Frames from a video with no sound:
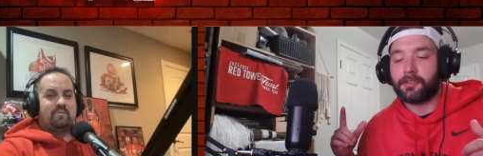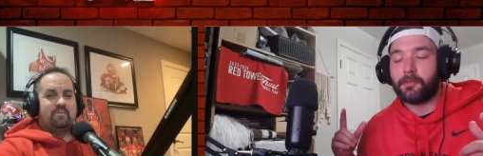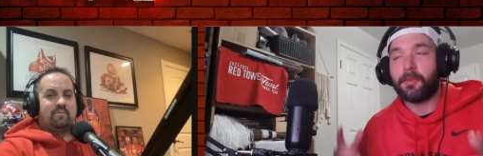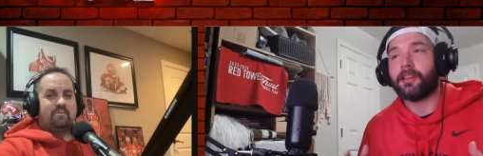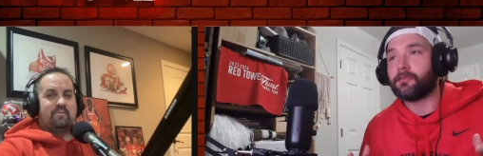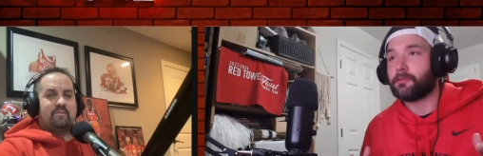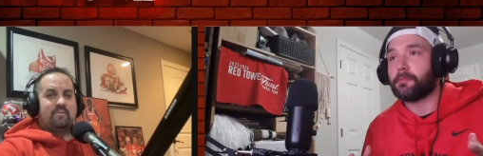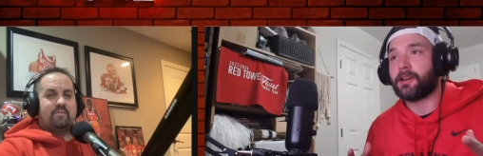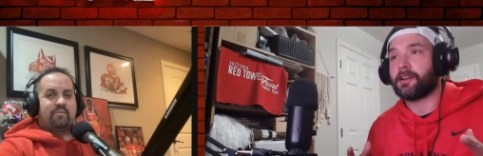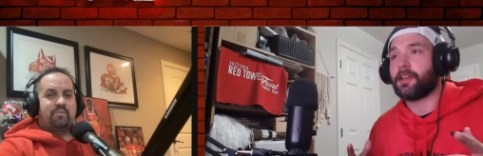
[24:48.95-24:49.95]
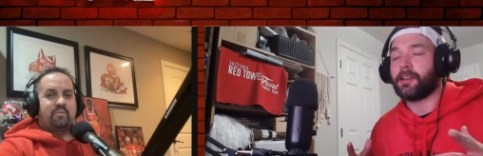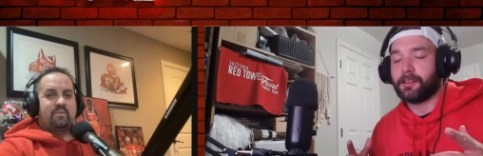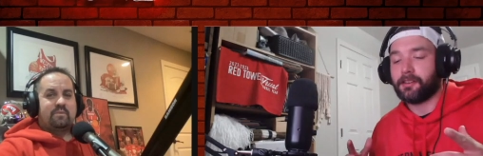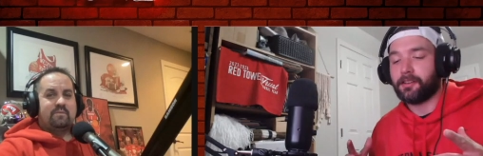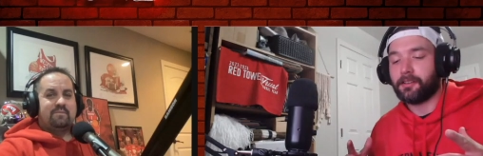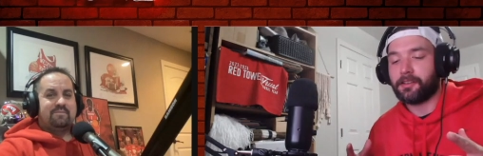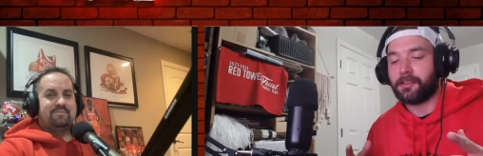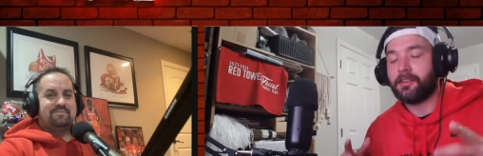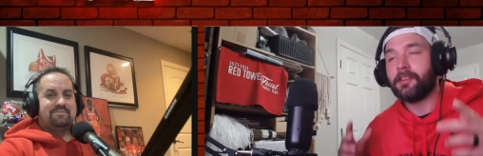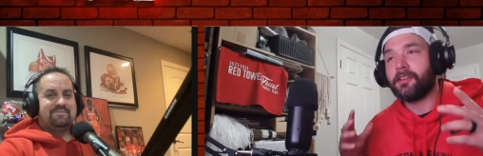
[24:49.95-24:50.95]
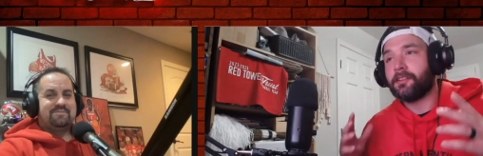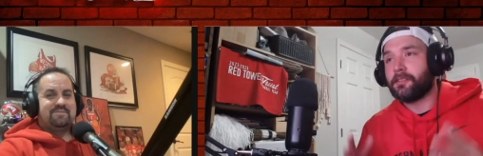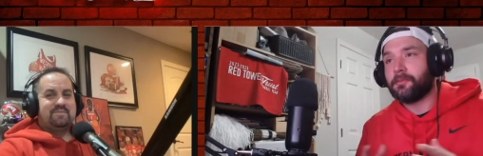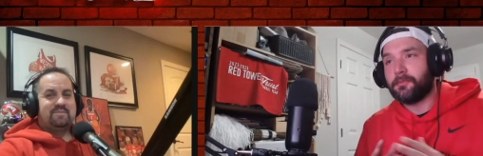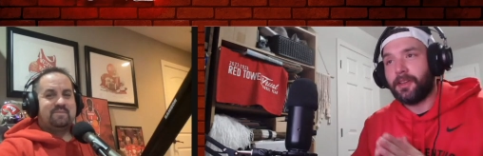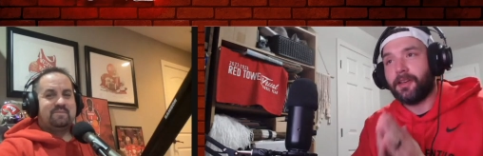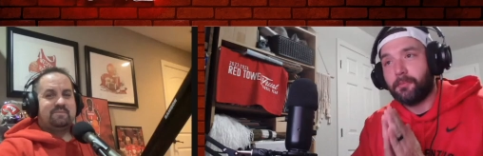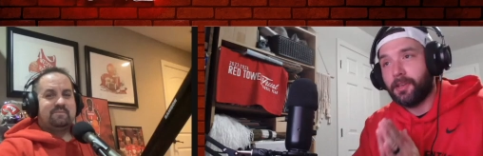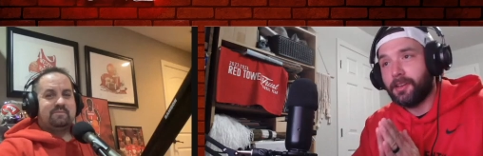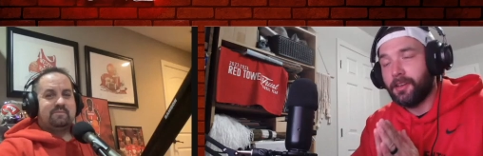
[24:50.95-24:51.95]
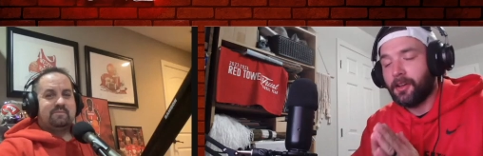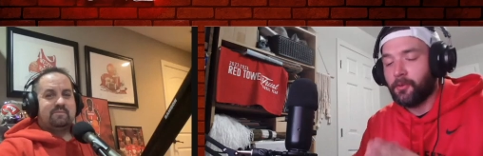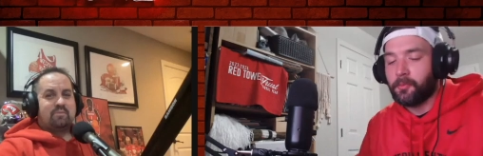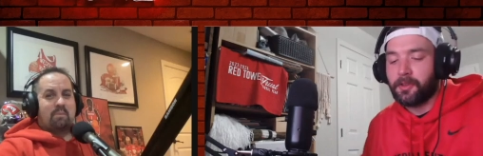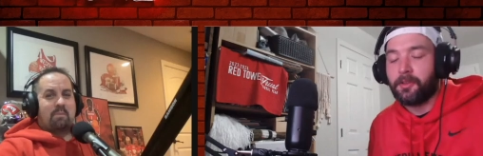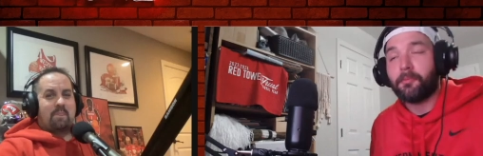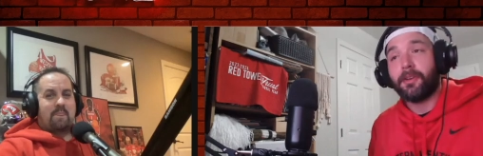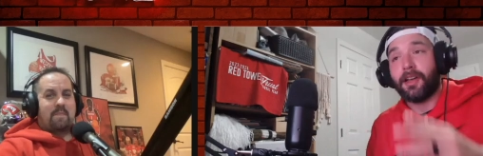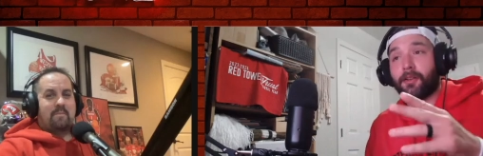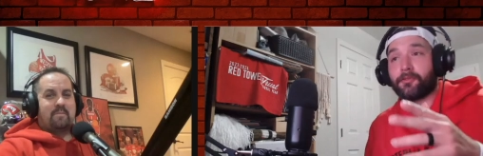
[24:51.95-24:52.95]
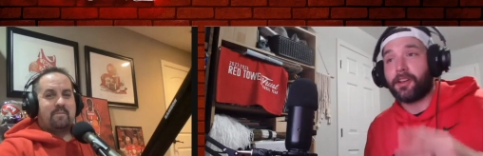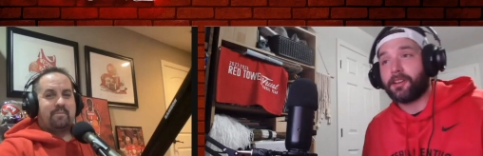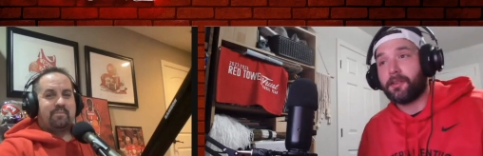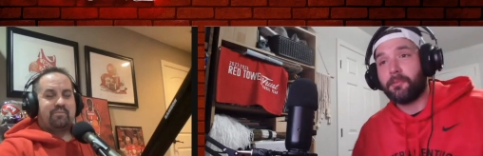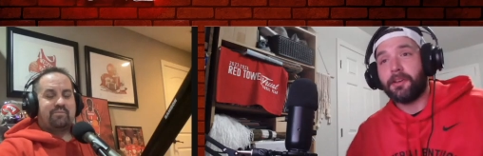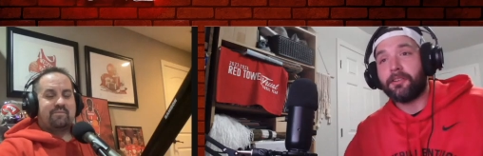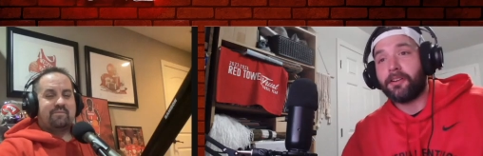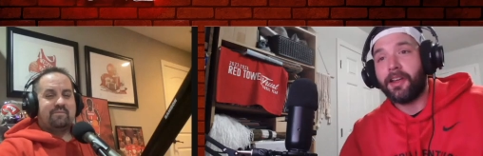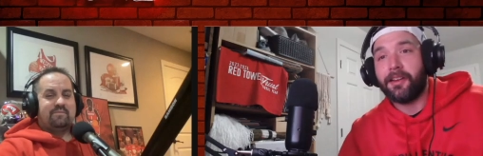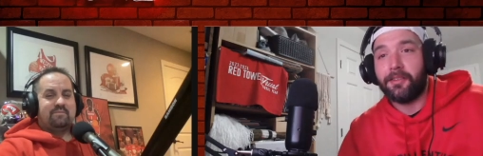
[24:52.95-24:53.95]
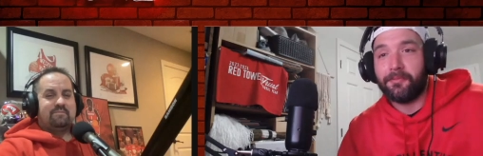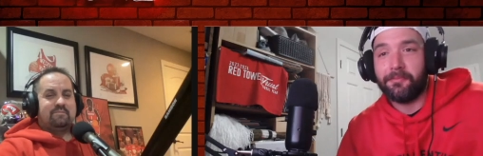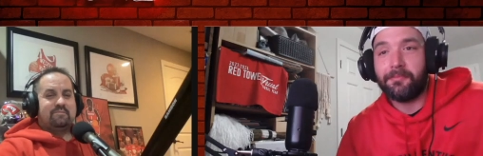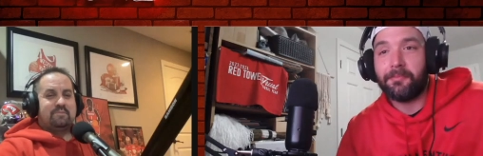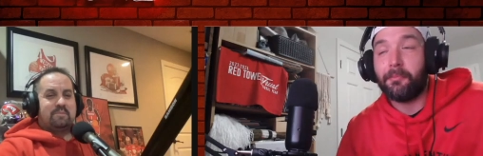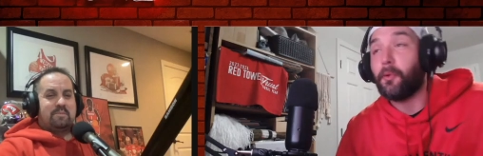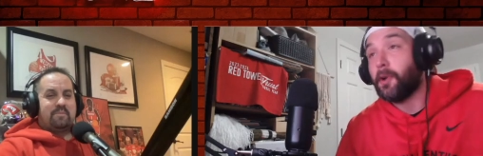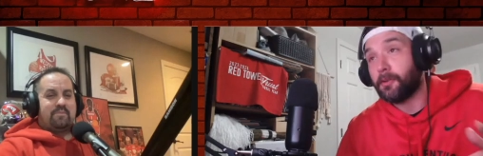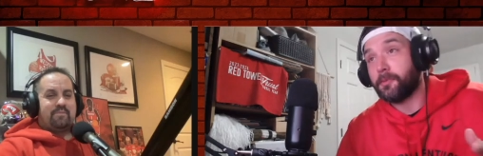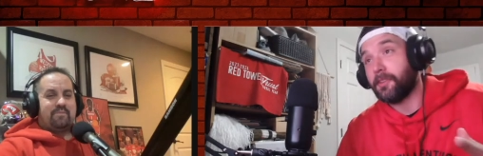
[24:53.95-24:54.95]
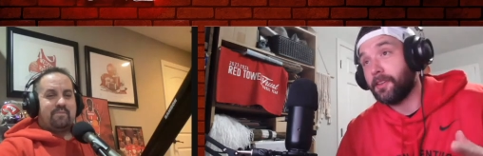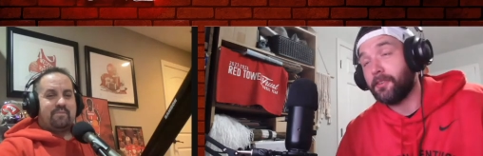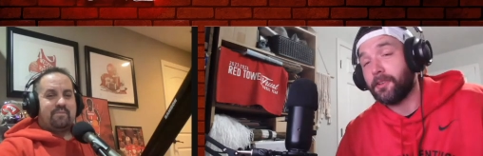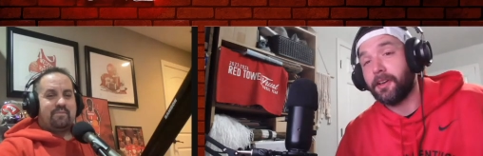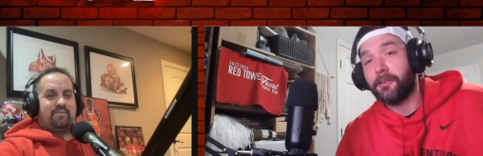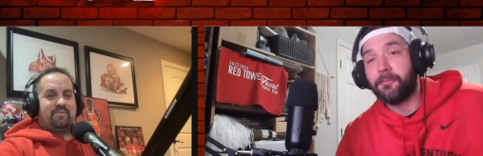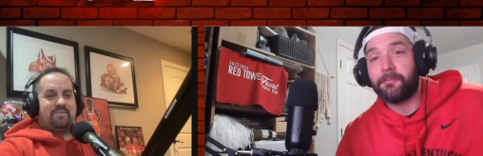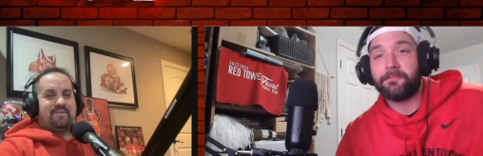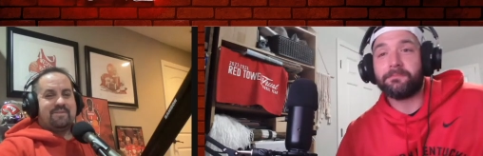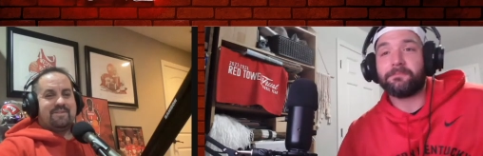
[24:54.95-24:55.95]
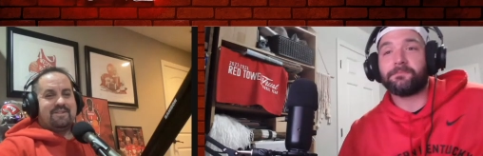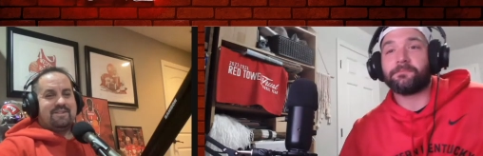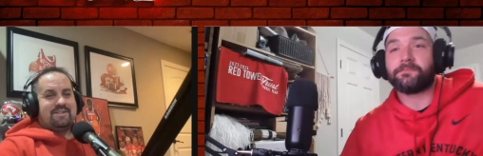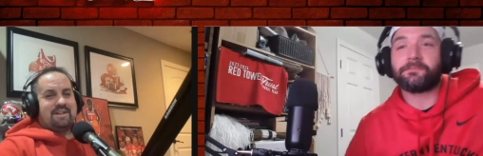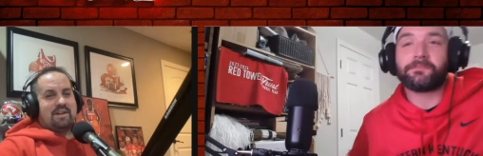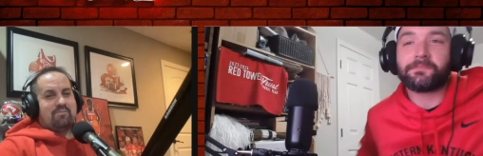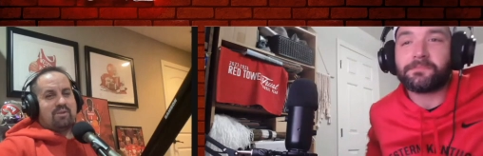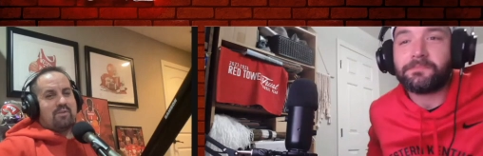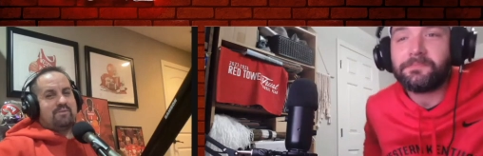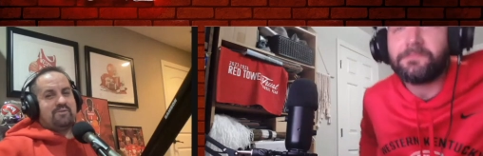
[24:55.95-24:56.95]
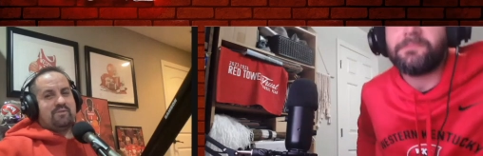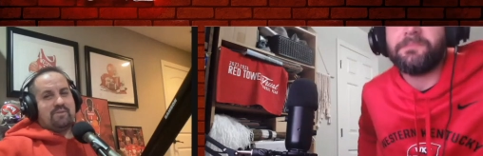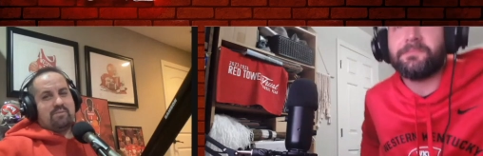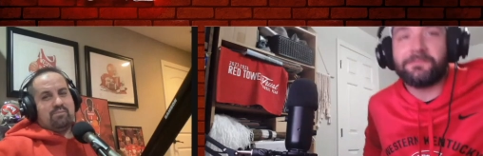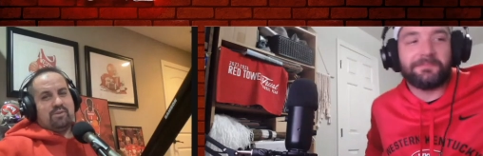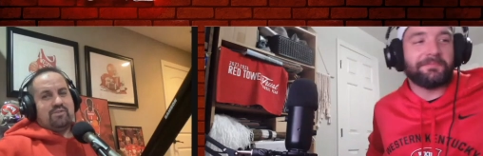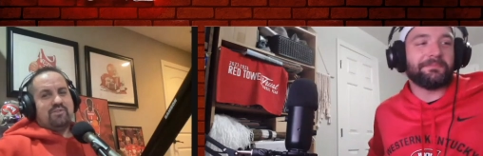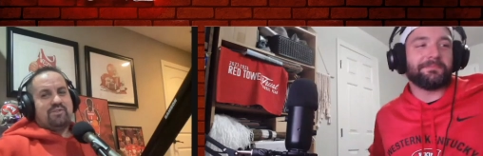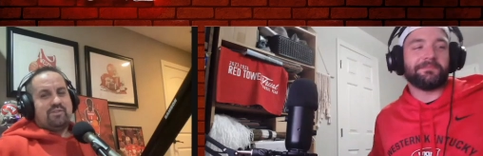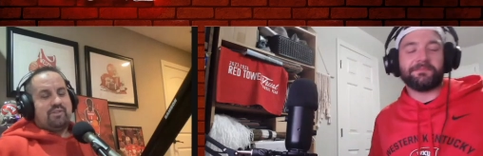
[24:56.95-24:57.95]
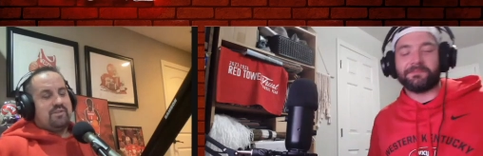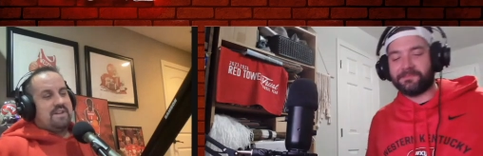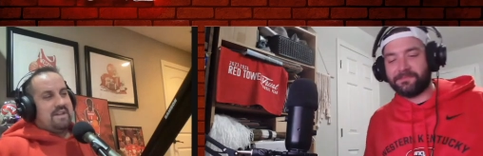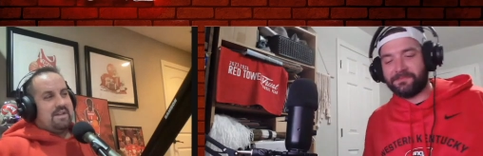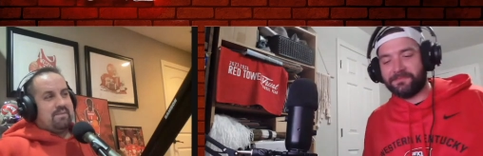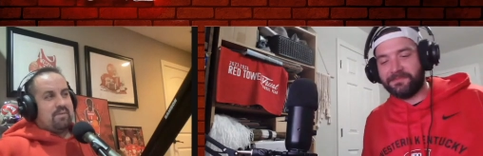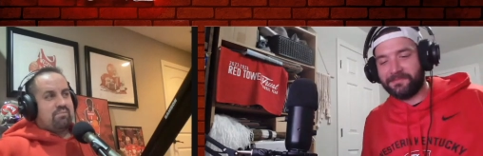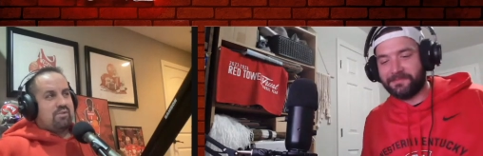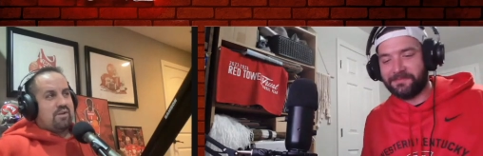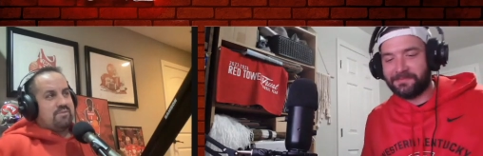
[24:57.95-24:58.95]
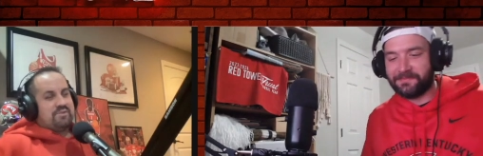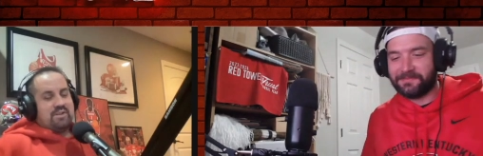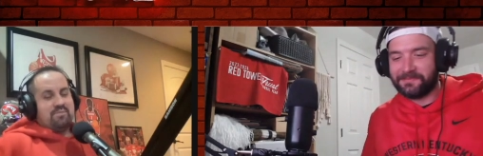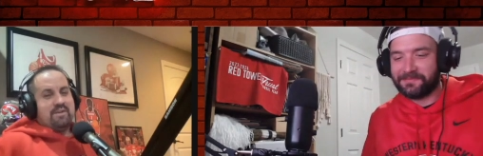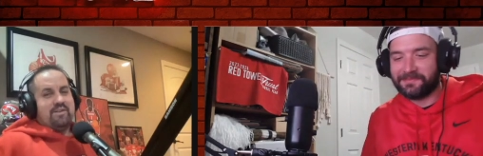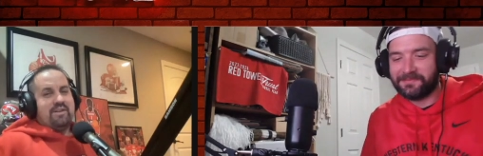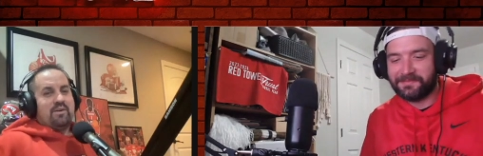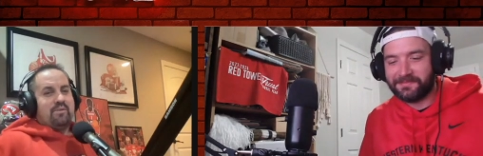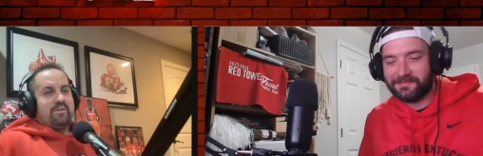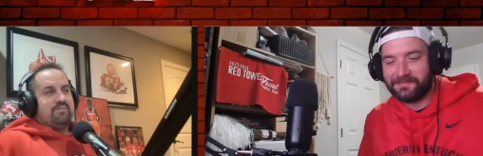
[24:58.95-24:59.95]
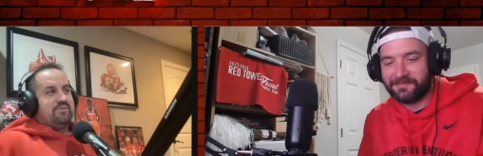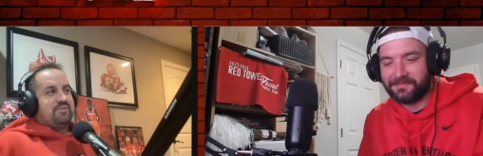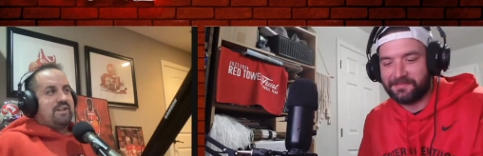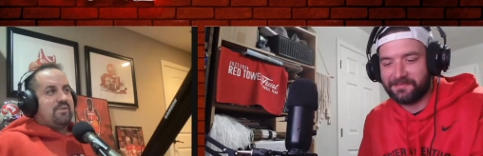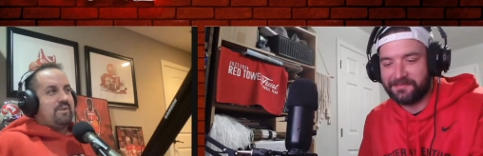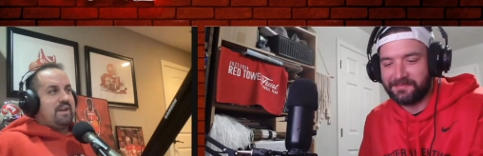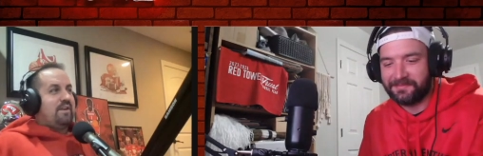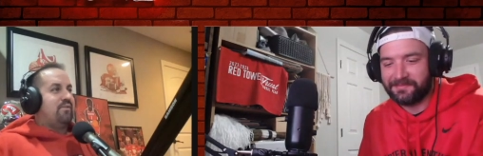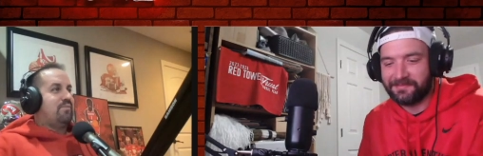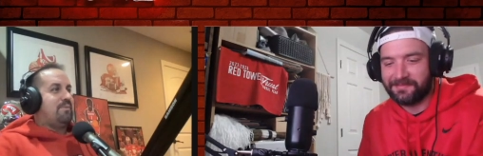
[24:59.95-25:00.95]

Speaker 1: man from Barren County, Kentucky. Have pity on me. I'll try to get better at it. But welcome to the
Speaker 2: Hill, y'all. Yeah, I promise. If we butcher your name, I promise that'll be the only mistake we ever